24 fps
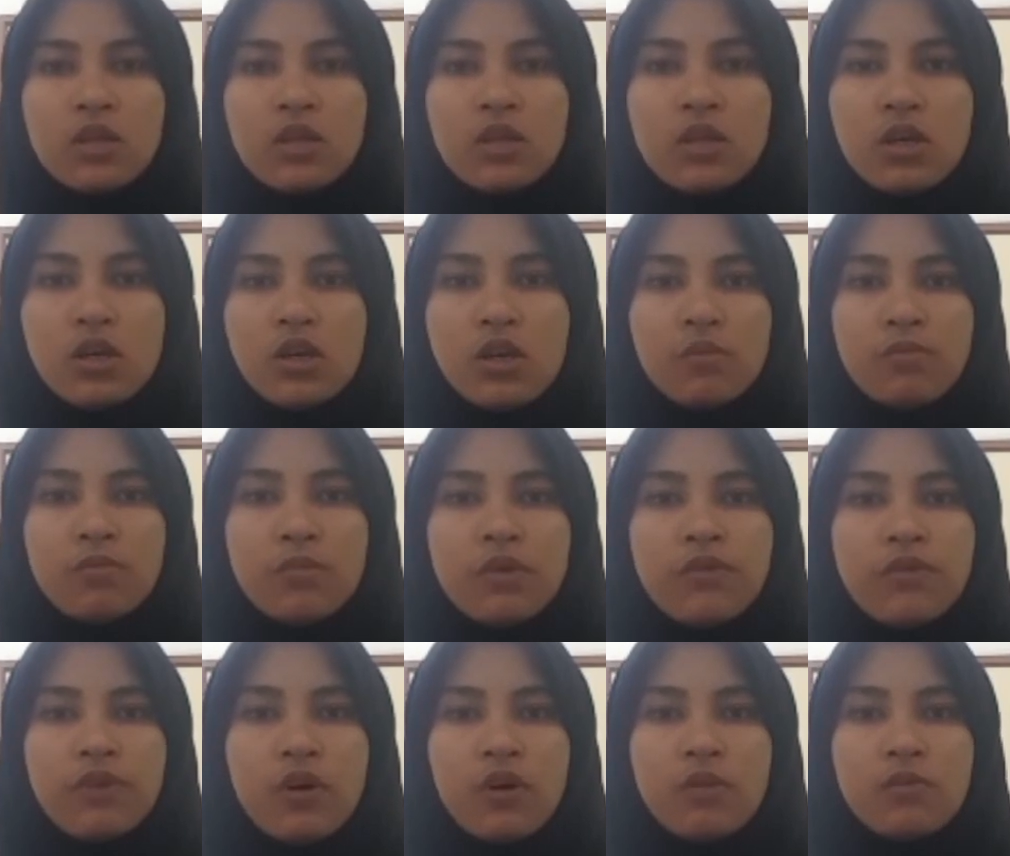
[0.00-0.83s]
in a
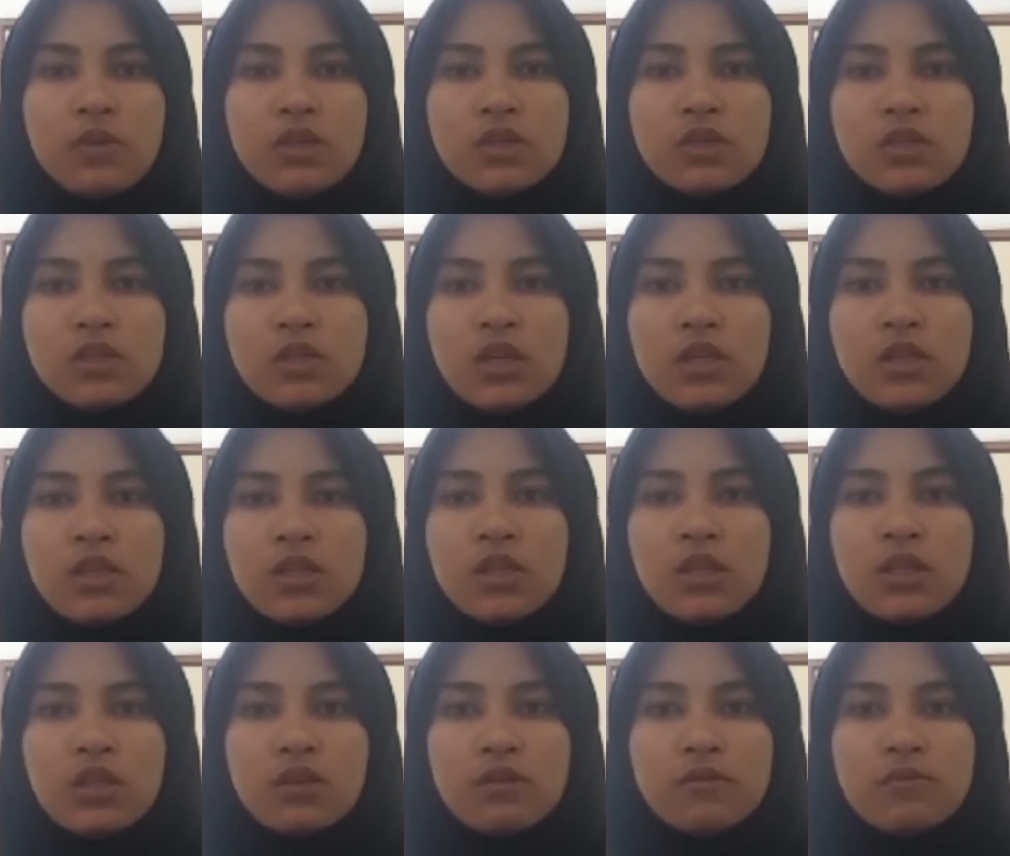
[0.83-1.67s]
performance
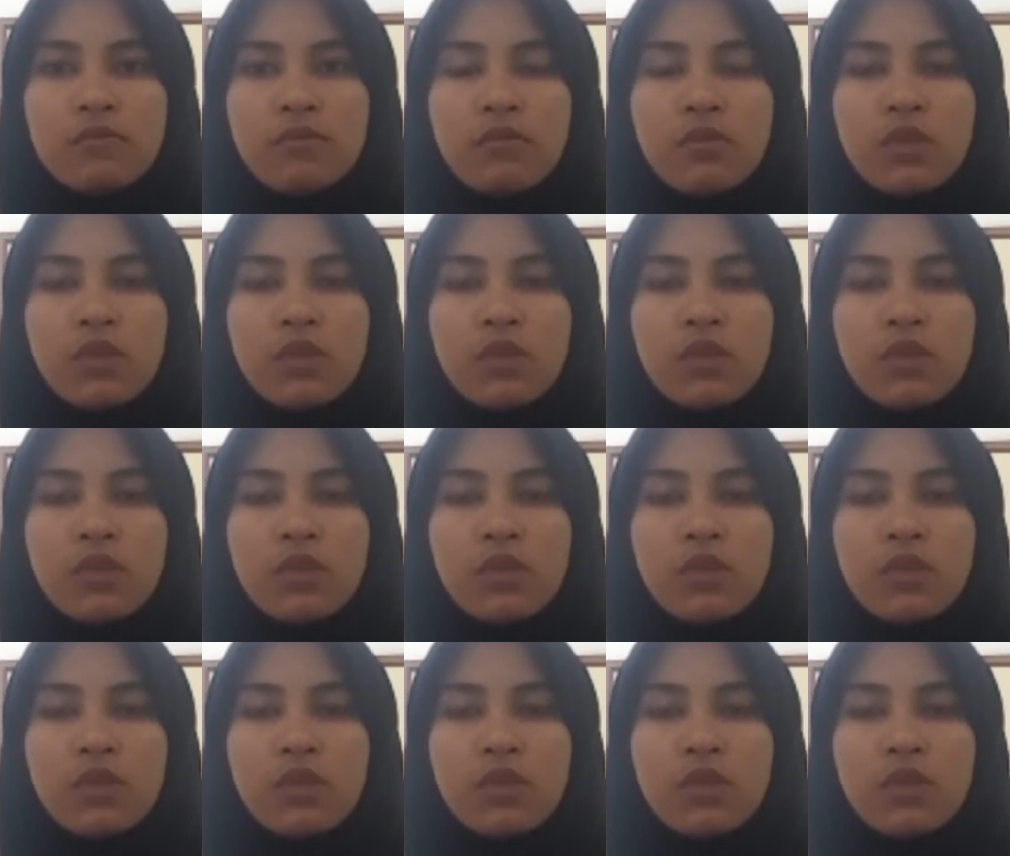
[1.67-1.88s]
setting.